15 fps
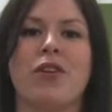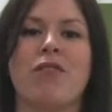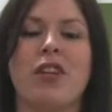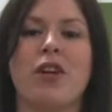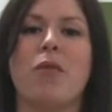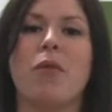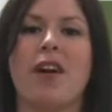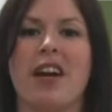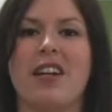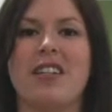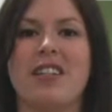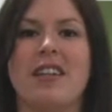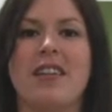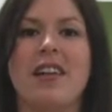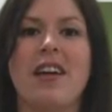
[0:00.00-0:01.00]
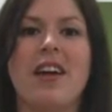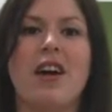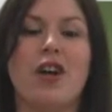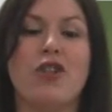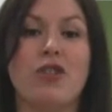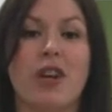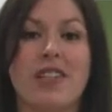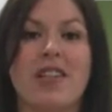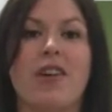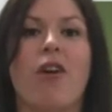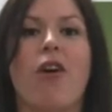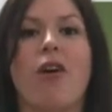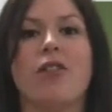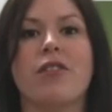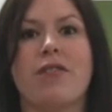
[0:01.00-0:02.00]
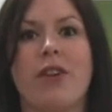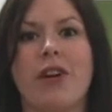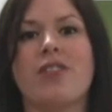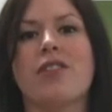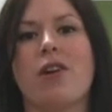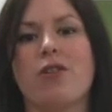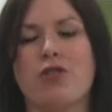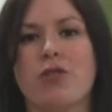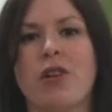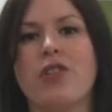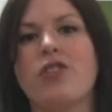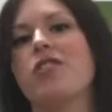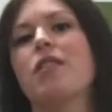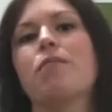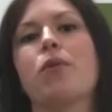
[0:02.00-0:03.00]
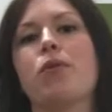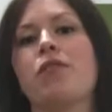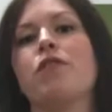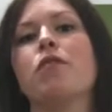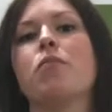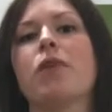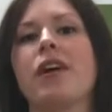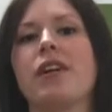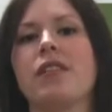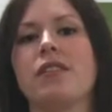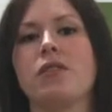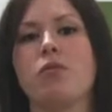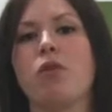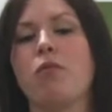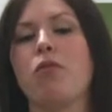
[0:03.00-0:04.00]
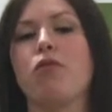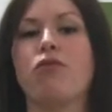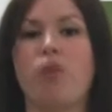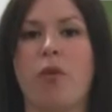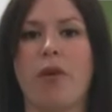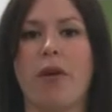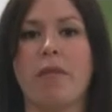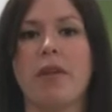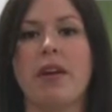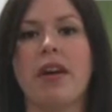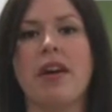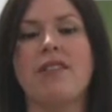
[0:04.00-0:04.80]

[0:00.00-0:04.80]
video blog I did addressing all the various alterations that both of the brands will perform.